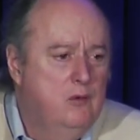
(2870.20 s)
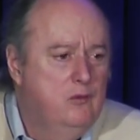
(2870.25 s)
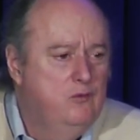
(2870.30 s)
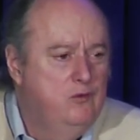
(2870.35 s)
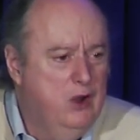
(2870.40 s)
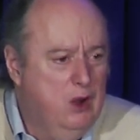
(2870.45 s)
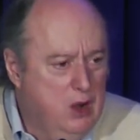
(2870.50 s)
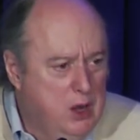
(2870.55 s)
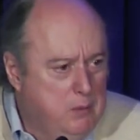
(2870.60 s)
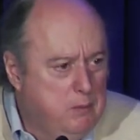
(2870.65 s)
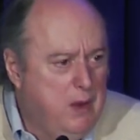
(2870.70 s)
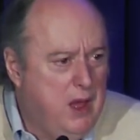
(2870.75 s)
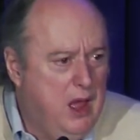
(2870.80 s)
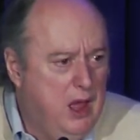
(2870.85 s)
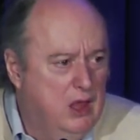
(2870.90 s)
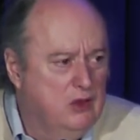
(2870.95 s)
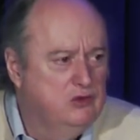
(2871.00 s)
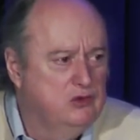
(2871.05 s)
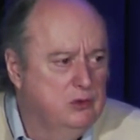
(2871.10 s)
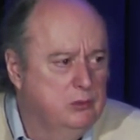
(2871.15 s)
very
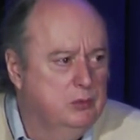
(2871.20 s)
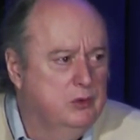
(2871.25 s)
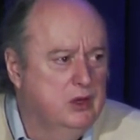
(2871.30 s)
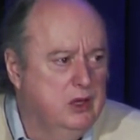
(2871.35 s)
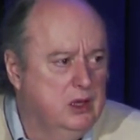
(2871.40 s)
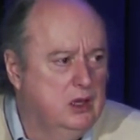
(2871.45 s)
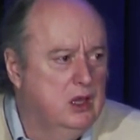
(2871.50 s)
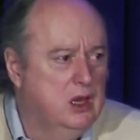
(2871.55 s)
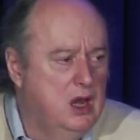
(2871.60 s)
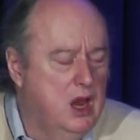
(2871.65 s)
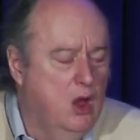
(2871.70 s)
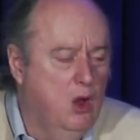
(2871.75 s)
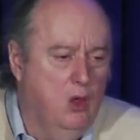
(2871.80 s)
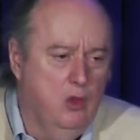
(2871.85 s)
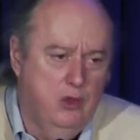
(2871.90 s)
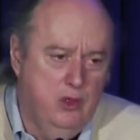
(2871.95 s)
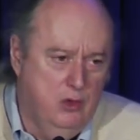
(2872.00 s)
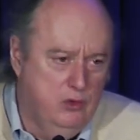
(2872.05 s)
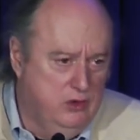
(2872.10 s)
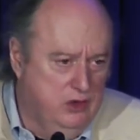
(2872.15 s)
possibly, can,
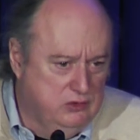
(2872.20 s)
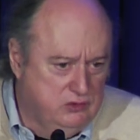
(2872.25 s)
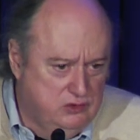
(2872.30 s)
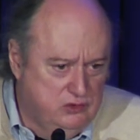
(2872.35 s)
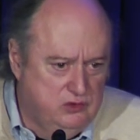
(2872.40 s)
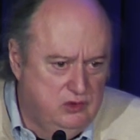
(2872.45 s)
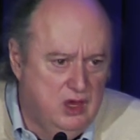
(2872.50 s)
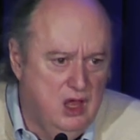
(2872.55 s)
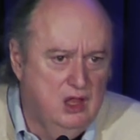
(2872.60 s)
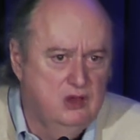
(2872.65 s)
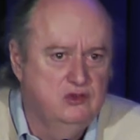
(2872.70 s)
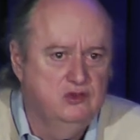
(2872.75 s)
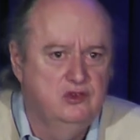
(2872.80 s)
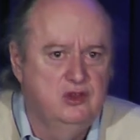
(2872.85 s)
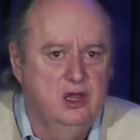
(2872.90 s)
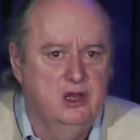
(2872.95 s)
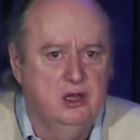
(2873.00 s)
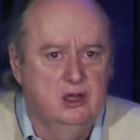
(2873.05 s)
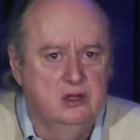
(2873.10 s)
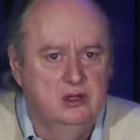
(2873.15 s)
although this is not
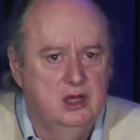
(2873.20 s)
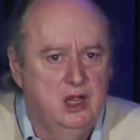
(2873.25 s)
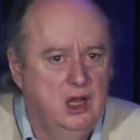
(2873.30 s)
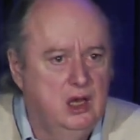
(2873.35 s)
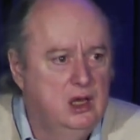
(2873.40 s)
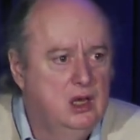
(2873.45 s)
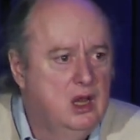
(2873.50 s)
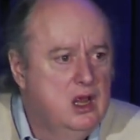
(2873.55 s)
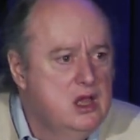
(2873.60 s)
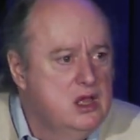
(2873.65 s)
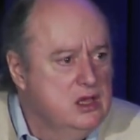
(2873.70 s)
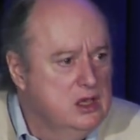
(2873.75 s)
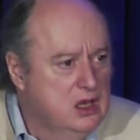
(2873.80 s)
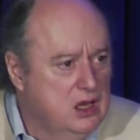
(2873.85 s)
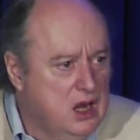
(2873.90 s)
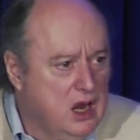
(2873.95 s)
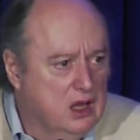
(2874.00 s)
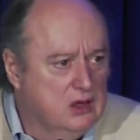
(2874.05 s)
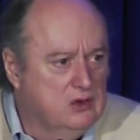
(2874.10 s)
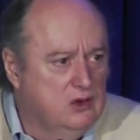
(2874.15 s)
settled yet,
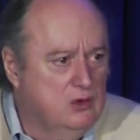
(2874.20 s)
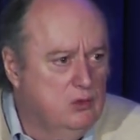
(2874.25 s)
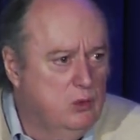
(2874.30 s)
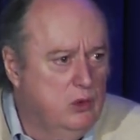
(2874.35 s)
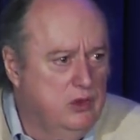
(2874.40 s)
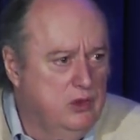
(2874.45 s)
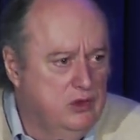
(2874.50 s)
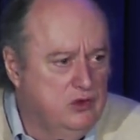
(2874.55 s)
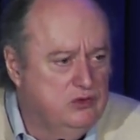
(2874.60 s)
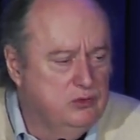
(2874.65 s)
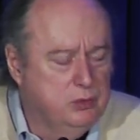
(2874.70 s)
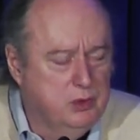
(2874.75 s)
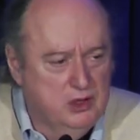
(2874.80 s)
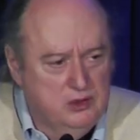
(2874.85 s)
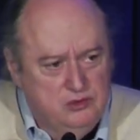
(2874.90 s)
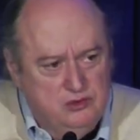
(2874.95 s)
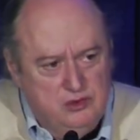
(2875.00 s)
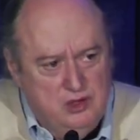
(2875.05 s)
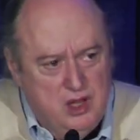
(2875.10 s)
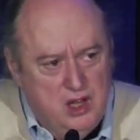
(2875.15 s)
connected with the
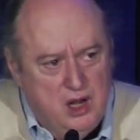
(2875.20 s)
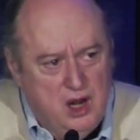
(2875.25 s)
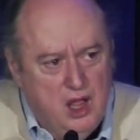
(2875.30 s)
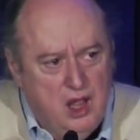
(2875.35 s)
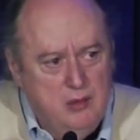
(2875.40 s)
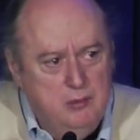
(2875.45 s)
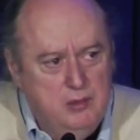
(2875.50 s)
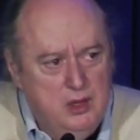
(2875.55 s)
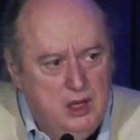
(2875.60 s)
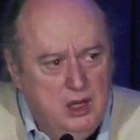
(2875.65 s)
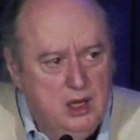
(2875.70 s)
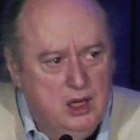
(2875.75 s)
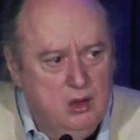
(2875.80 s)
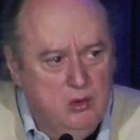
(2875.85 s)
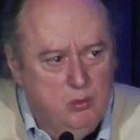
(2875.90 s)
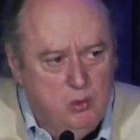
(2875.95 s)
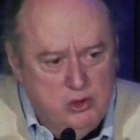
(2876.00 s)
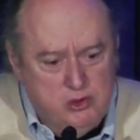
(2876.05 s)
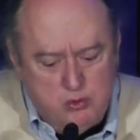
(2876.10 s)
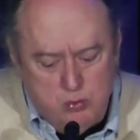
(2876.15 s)
spring CNI
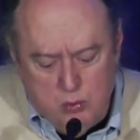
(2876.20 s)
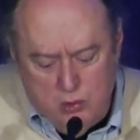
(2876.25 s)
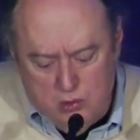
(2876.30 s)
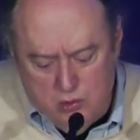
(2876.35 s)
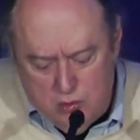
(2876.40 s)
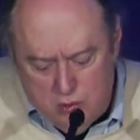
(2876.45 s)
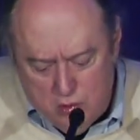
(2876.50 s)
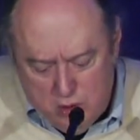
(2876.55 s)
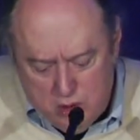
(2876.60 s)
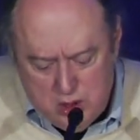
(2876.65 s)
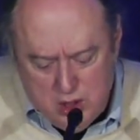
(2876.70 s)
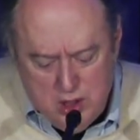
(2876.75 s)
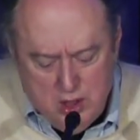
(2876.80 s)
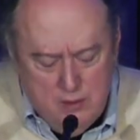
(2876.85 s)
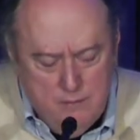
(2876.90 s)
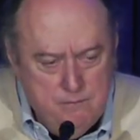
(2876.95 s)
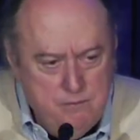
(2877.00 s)
meeting, which will look